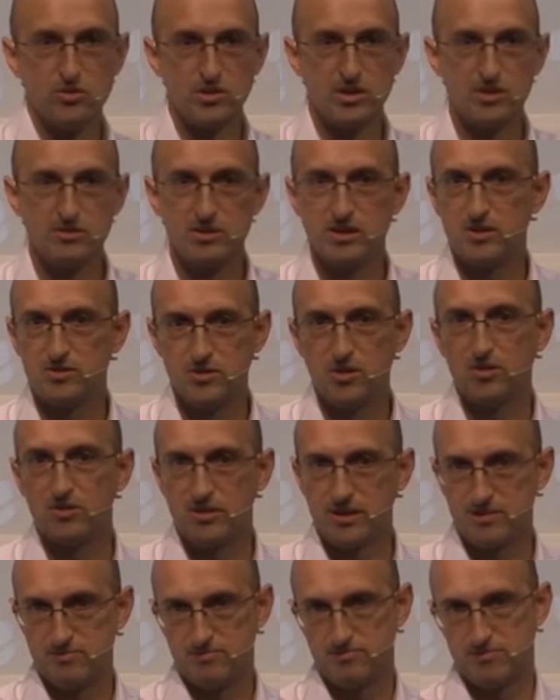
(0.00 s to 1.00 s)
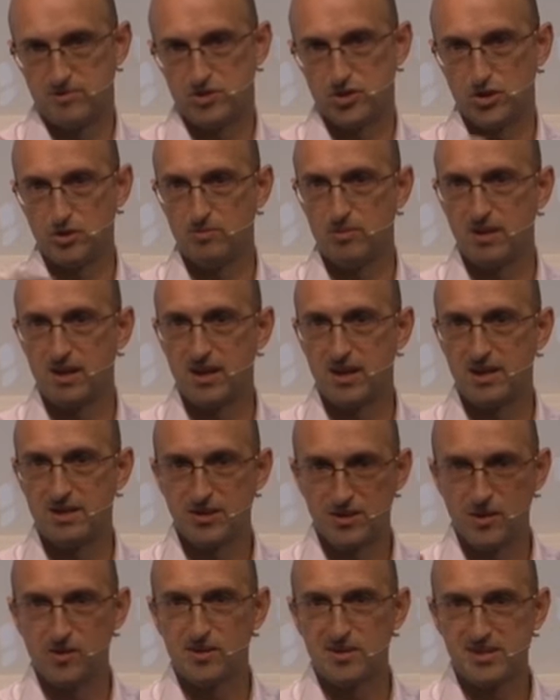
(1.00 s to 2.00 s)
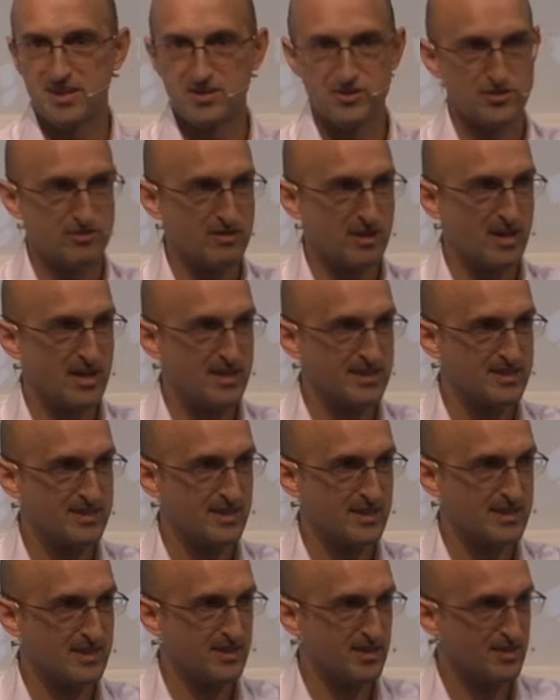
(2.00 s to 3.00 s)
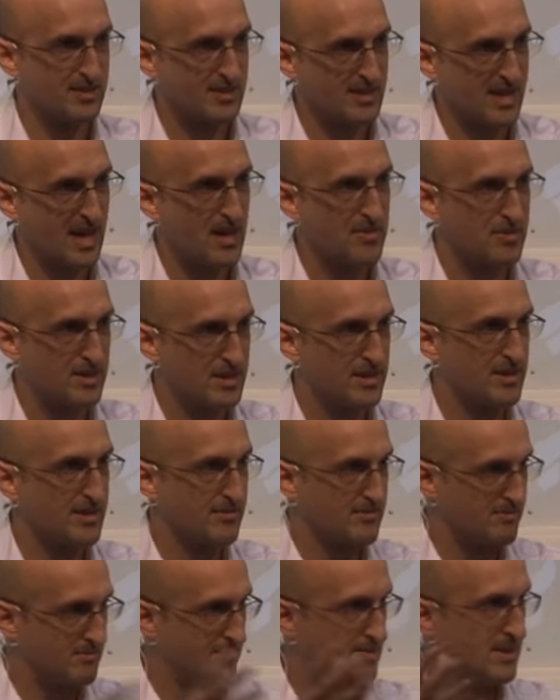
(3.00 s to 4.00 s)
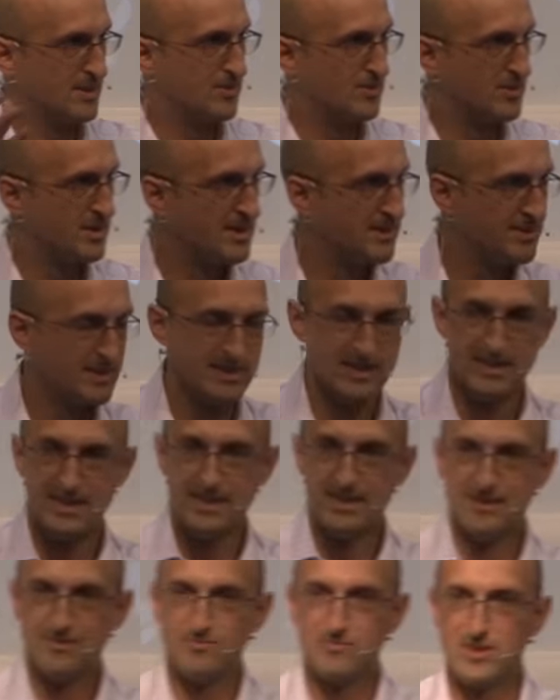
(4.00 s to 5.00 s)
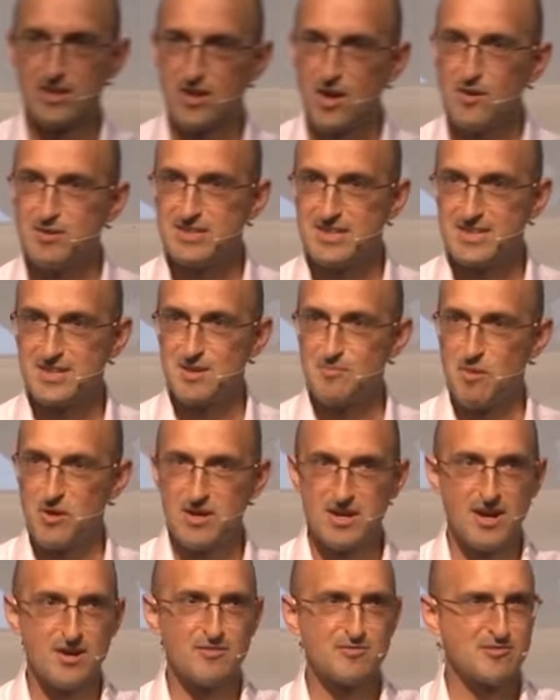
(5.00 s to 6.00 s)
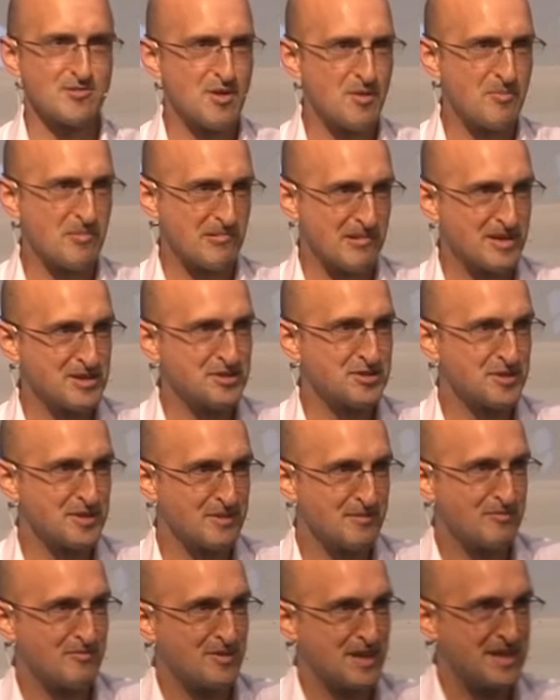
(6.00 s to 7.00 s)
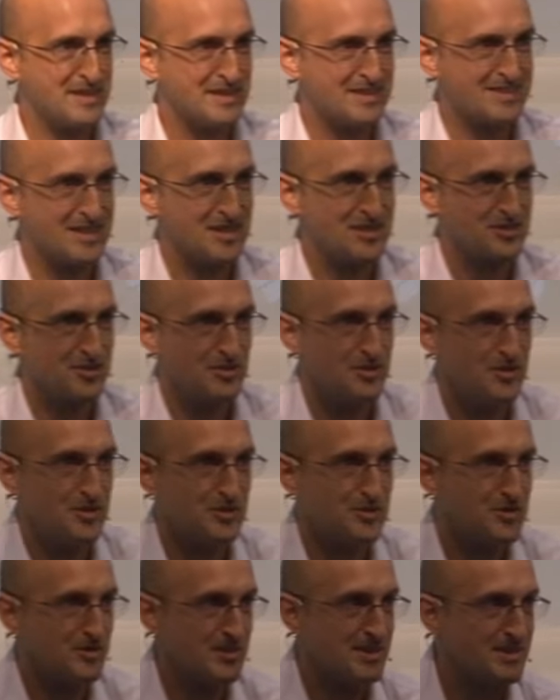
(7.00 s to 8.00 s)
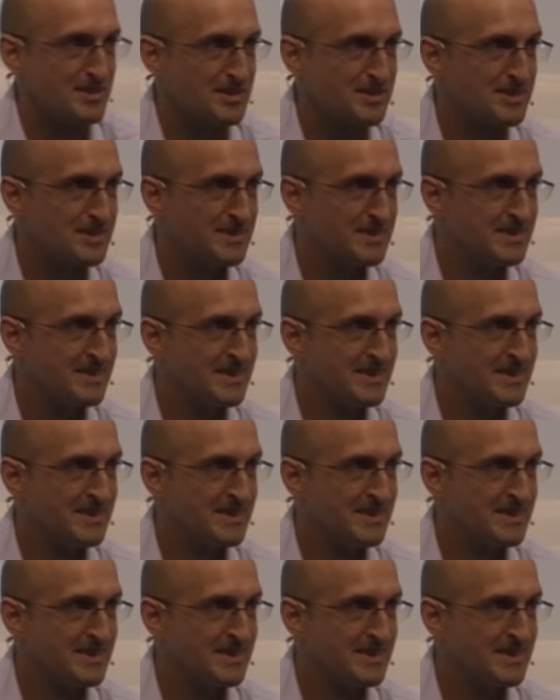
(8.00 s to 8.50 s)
all know, you know, not the tube line, you know what central lines are, you know, the catheter and all that, that goes into the body after an operation to feed essential nutrients.